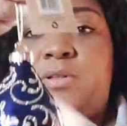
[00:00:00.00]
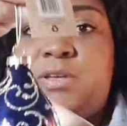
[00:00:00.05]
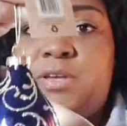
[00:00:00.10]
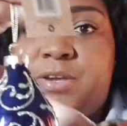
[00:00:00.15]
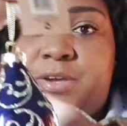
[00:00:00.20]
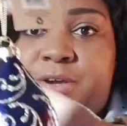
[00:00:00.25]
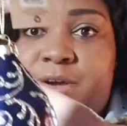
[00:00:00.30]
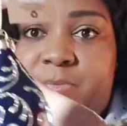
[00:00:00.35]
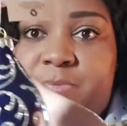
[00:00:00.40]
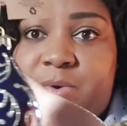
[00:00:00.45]

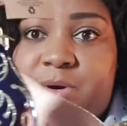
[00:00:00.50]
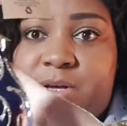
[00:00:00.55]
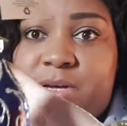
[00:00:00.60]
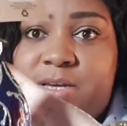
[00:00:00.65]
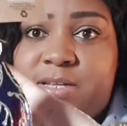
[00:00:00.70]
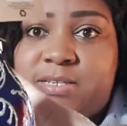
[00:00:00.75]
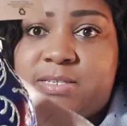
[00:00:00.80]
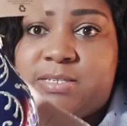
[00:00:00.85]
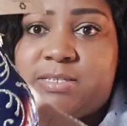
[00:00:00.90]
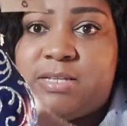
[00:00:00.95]
here, but
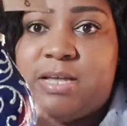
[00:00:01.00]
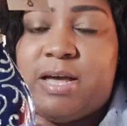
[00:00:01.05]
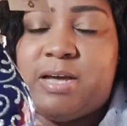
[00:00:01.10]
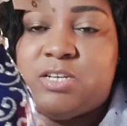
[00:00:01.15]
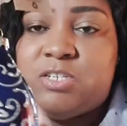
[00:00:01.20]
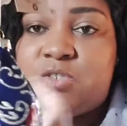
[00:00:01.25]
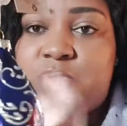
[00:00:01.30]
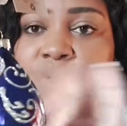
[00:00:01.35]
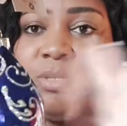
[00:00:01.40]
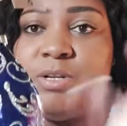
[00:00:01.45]
it's
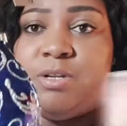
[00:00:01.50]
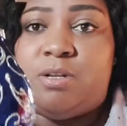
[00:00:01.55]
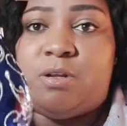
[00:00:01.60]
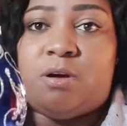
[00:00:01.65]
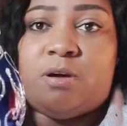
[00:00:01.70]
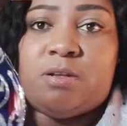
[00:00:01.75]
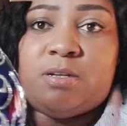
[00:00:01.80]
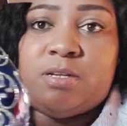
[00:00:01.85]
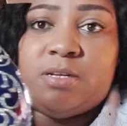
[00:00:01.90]
actually not.